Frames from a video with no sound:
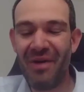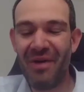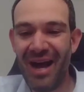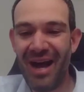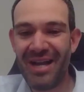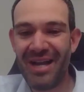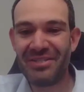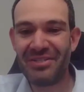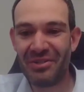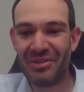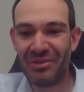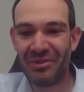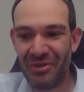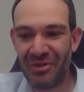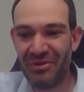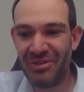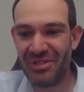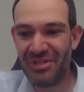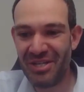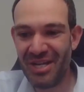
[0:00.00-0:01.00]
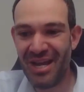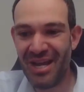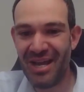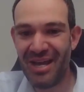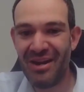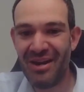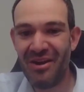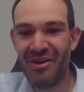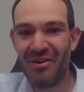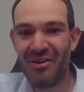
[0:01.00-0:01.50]
under my solution,
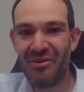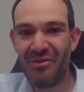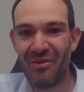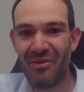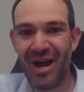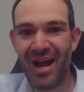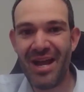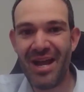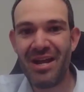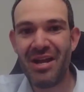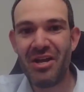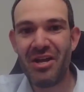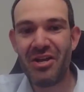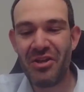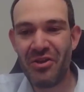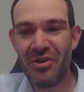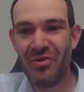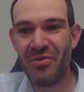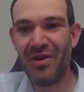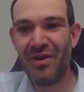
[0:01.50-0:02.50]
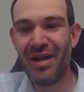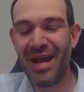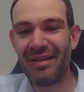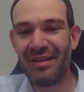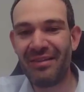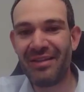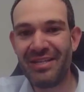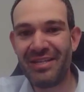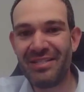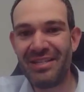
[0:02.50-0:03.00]
right, you would
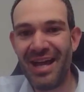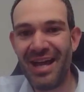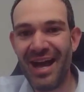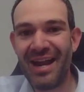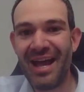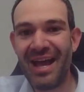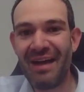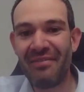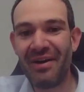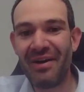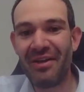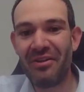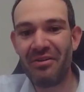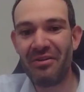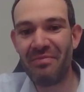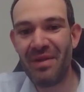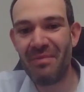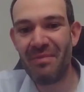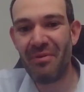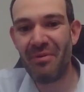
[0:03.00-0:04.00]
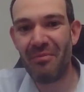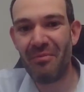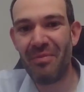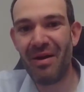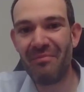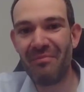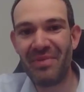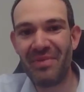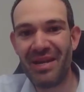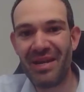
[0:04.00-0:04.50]
at least not have other
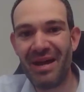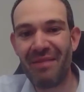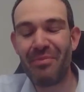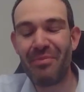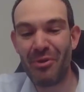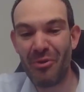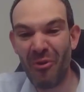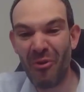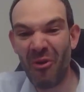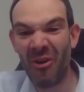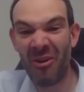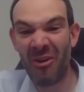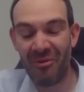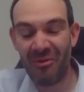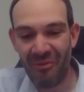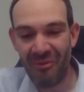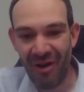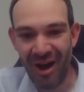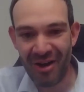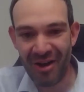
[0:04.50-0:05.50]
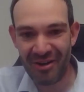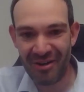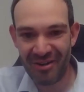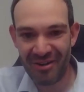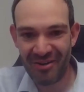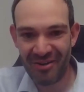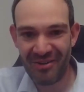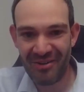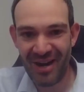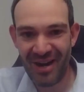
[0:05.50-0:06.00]
people pumping up your water,
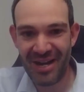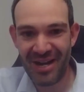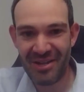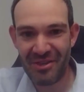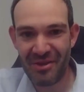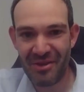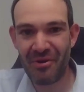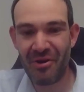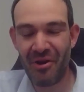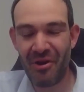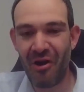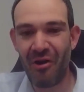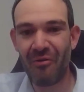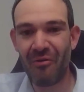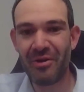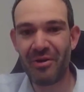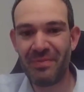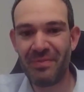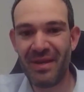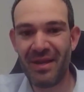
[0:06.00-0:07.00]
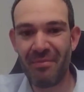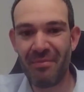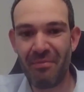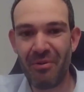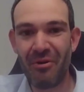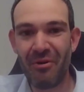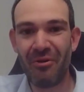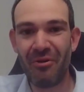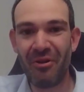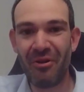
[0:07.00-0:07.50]
right? There would always be a
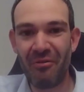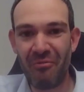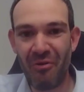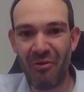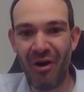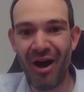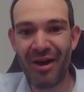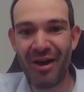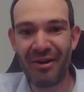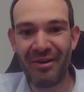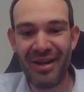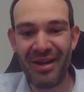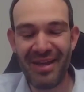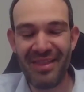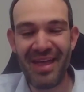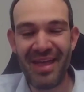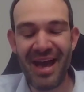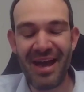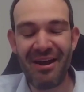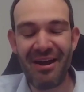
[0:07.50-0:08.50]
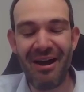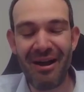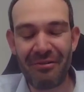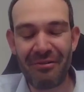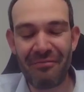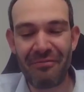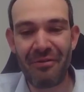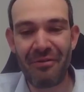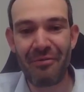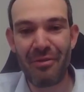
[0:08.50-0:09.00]
pool of water in that
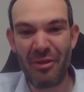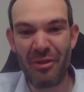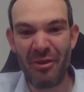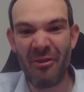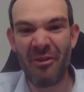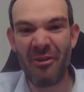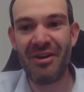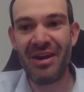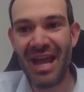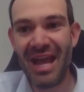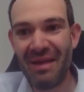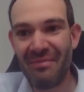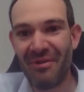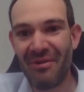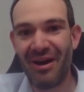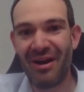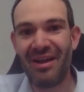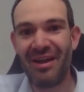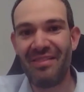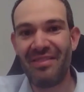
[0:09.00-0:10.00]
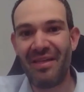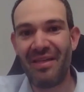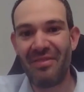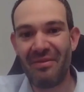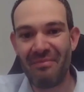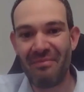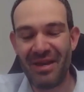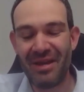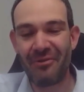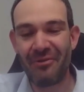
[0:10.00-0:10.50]
aquifer with your name on it
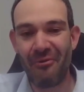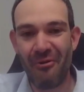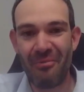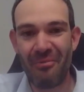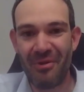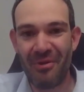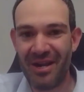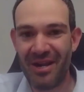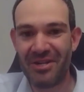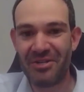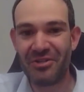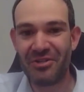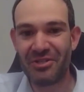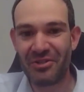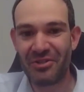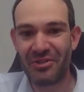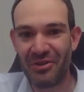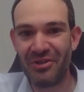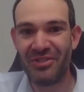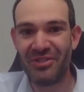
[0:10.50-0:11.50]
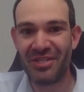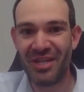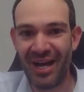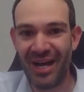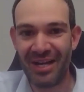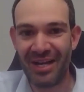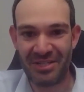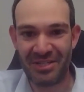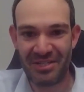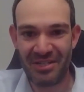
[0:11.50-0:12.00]
that the big corporate interest couldn't
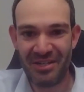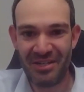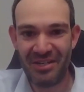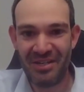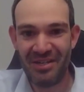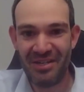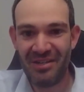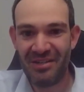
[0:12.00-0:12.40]
touch.